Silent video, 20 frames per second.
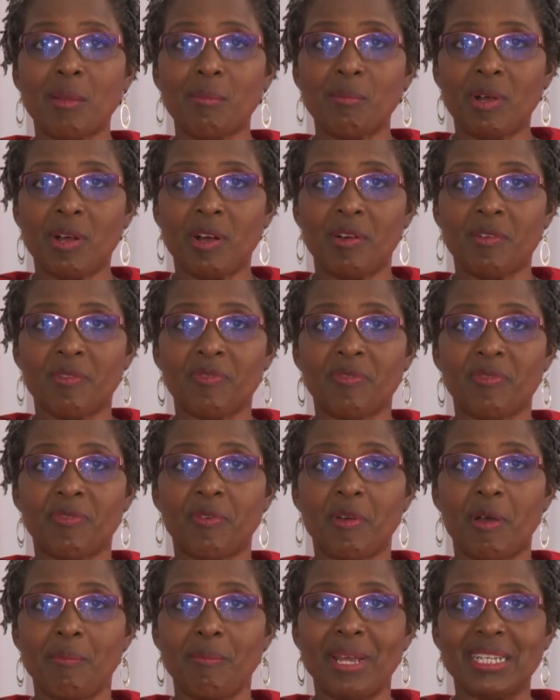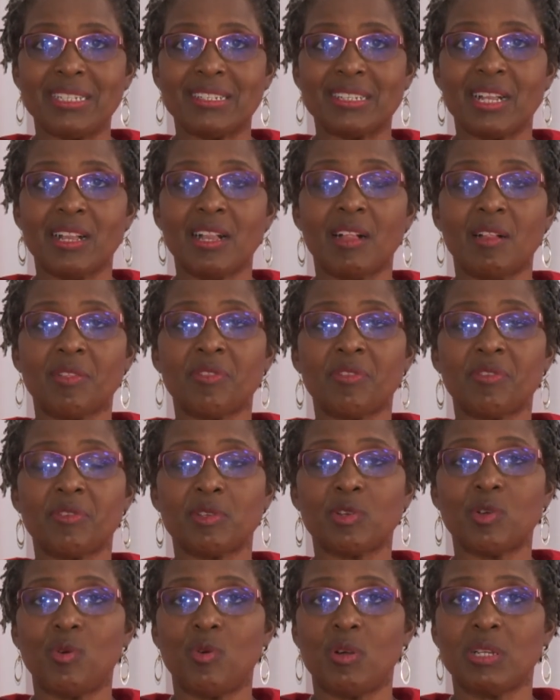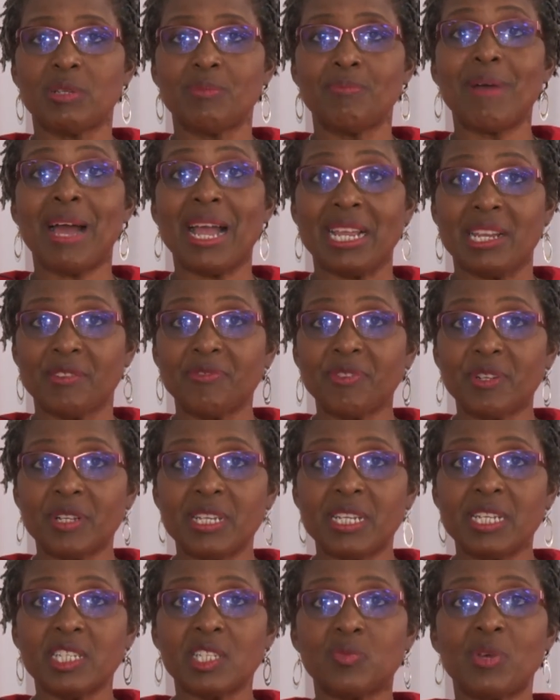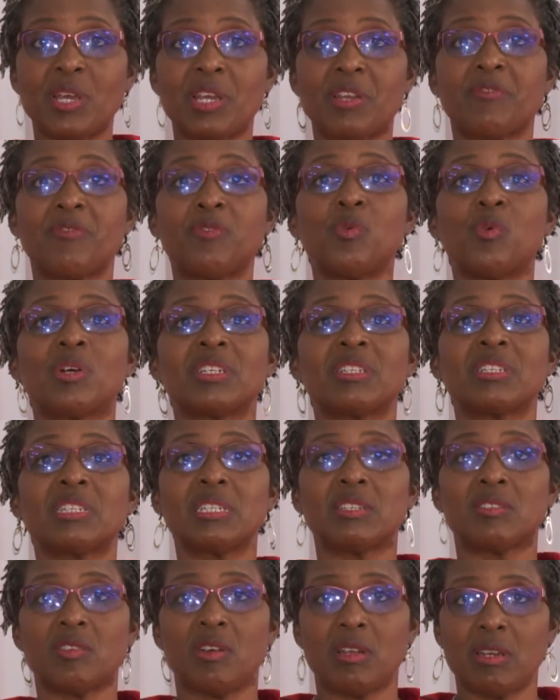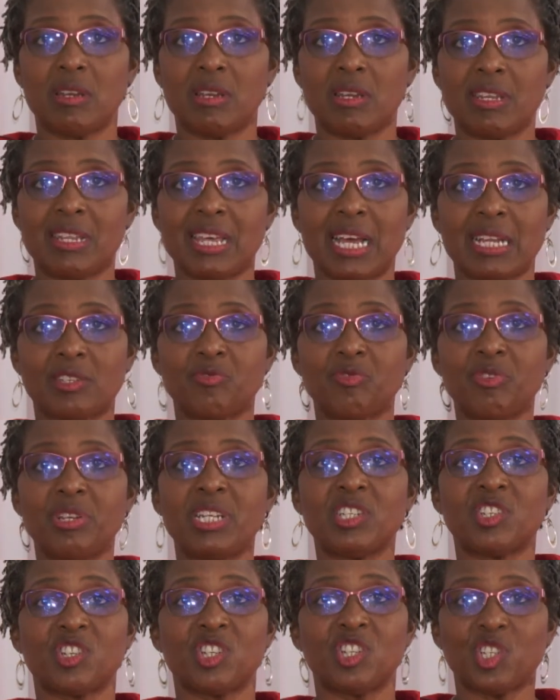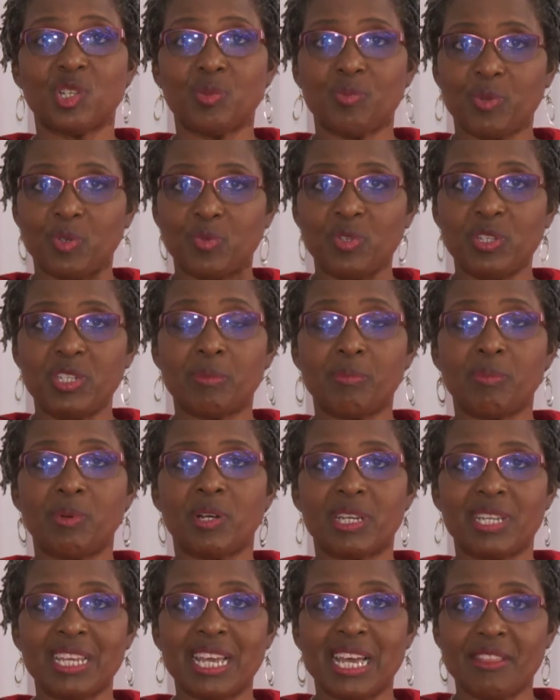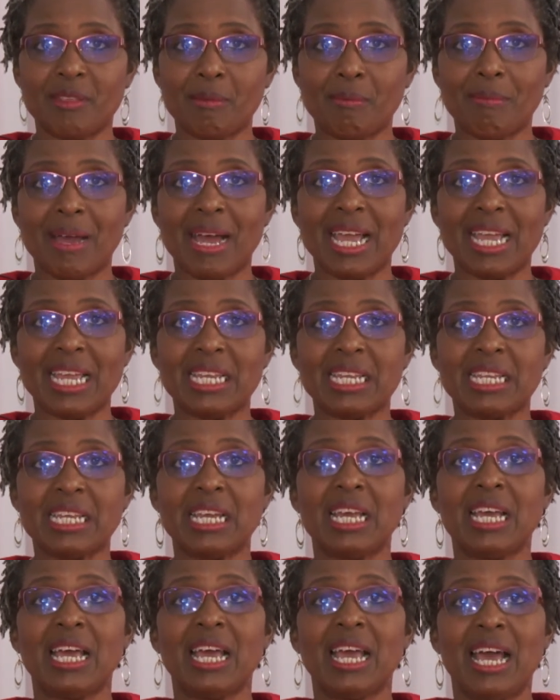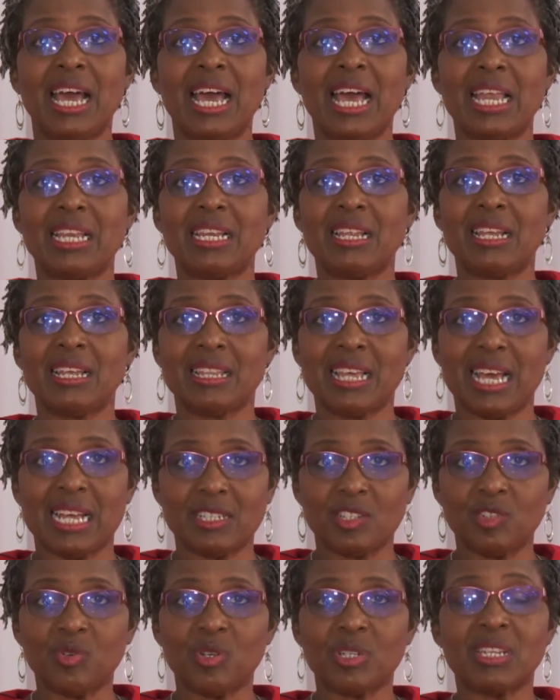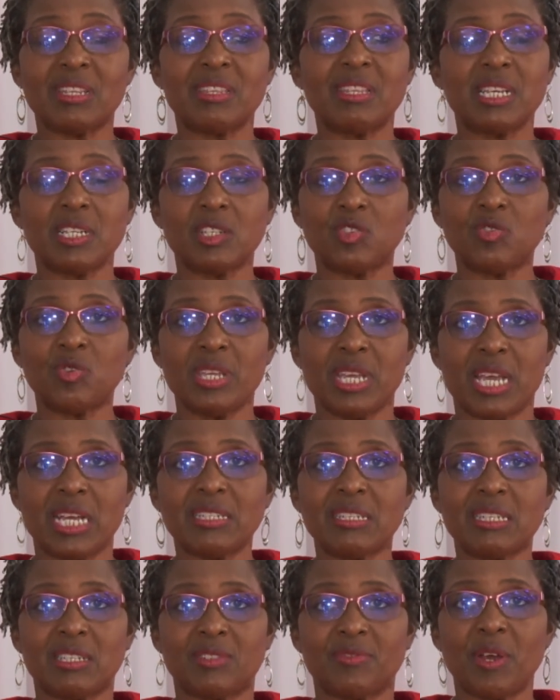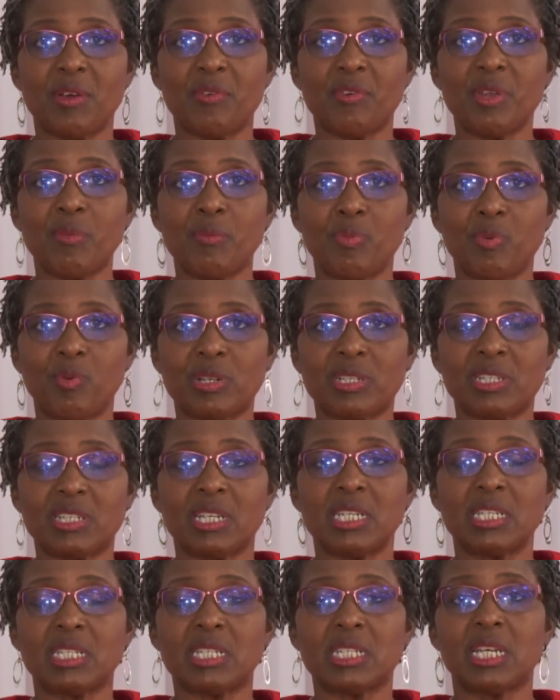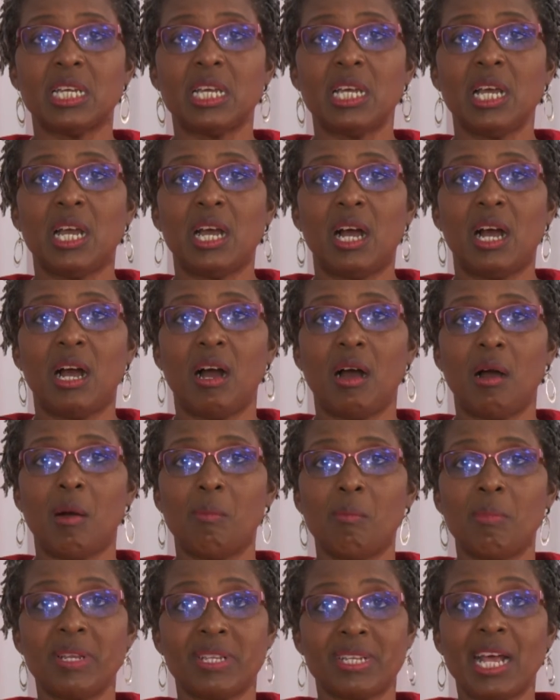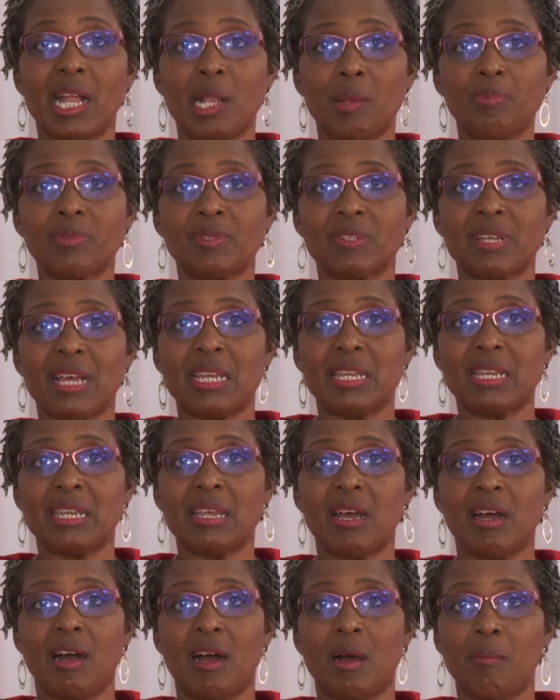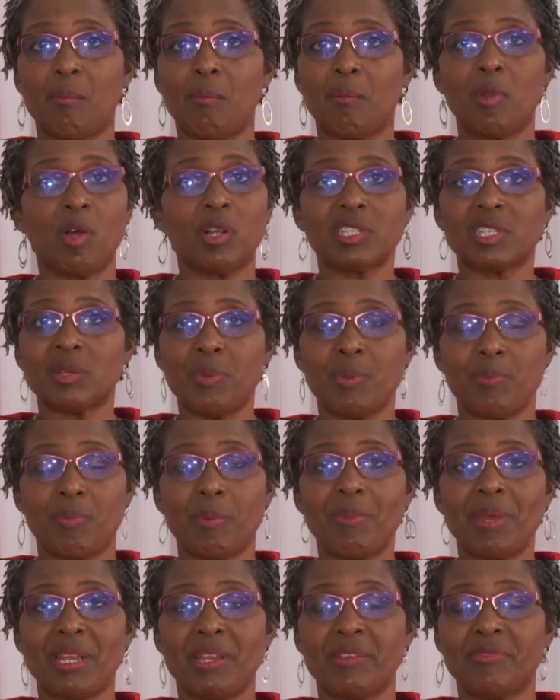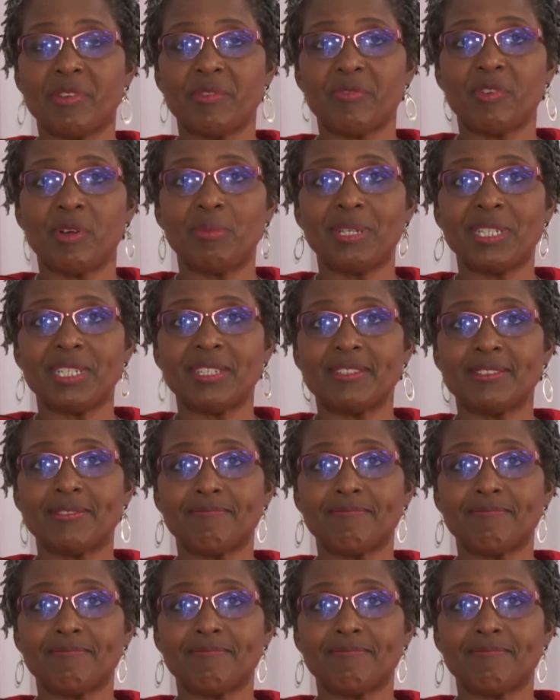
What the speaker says: of mental health called mindfulness, where it focuses on that relationship between the body and the mind and that sort of thing. So yes, it's very important. It helps, and lots of people benefit from it.